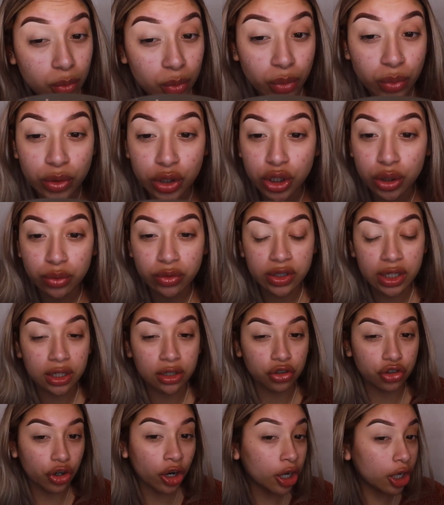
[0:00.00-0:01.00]
we would use a
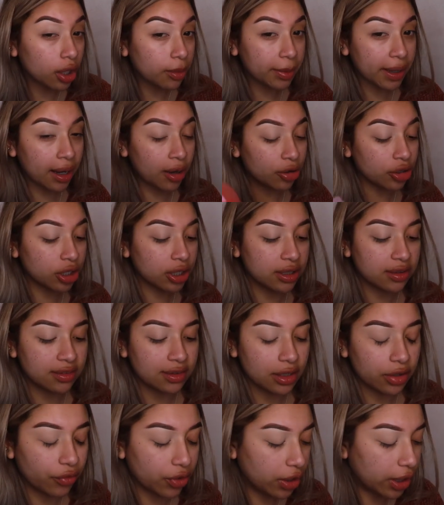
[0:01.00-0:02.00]
darker powder
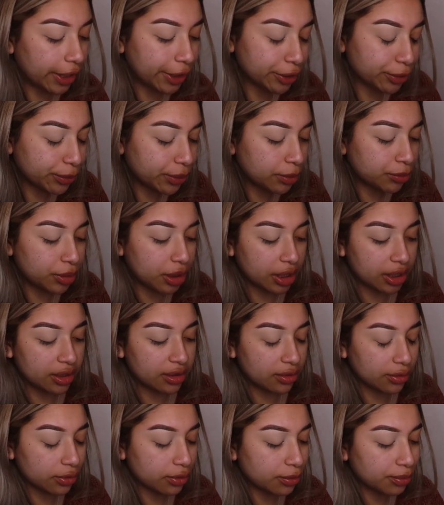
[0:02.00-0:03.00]
instead of a lighter one,
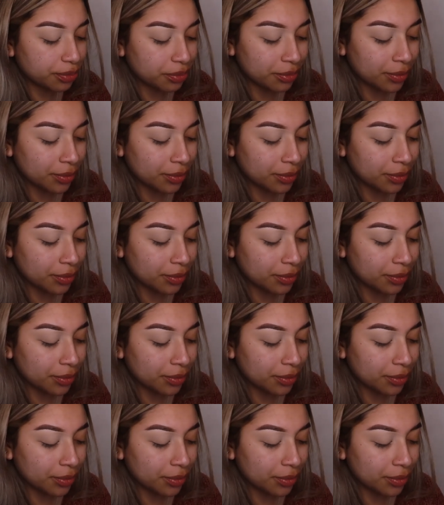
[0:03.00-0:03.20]
because